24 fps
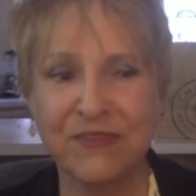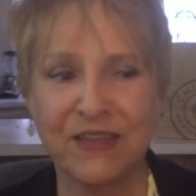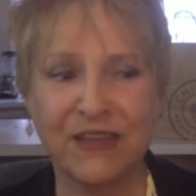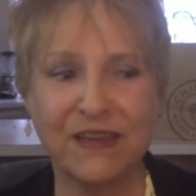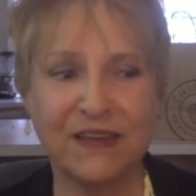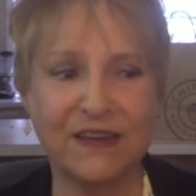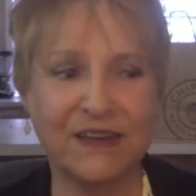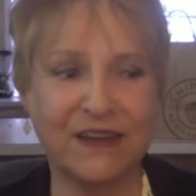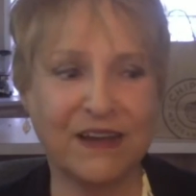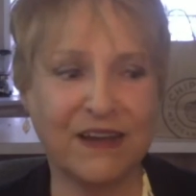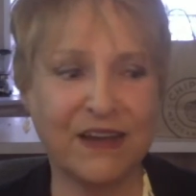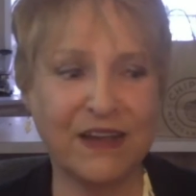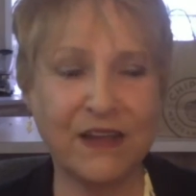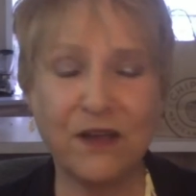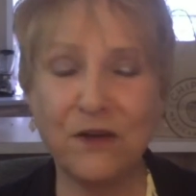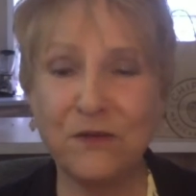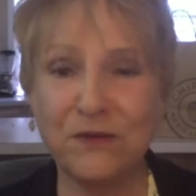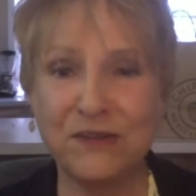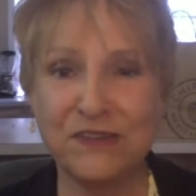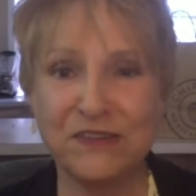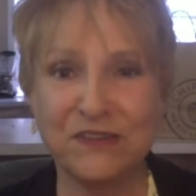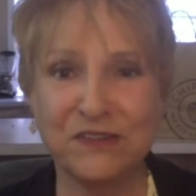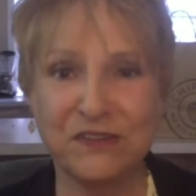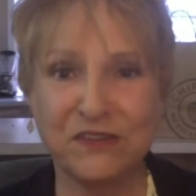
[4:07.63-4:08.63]
And I
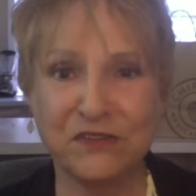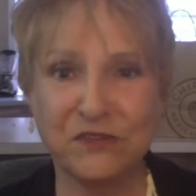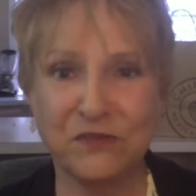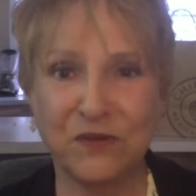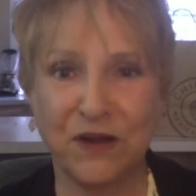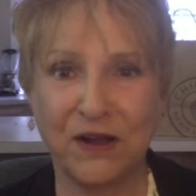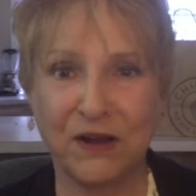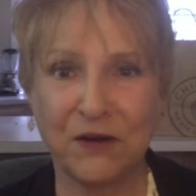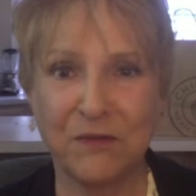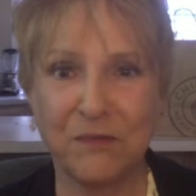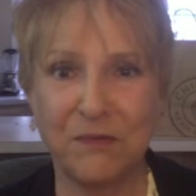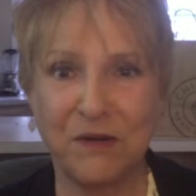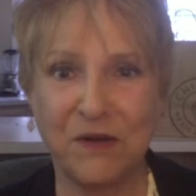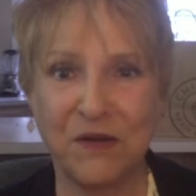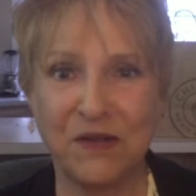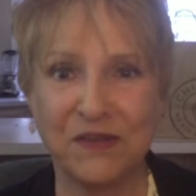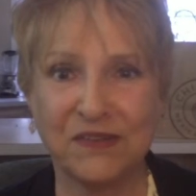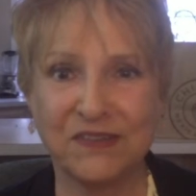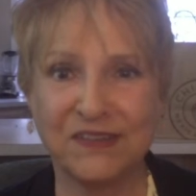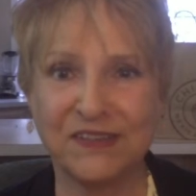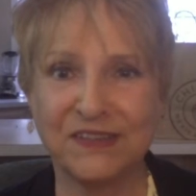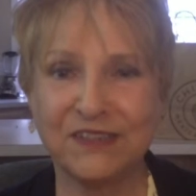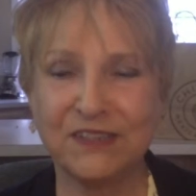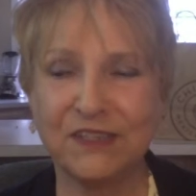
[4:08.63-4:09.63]
always use dryer
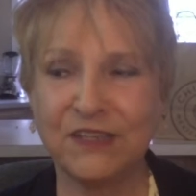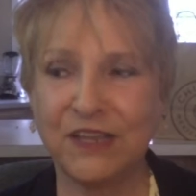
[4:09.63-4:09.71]
balls.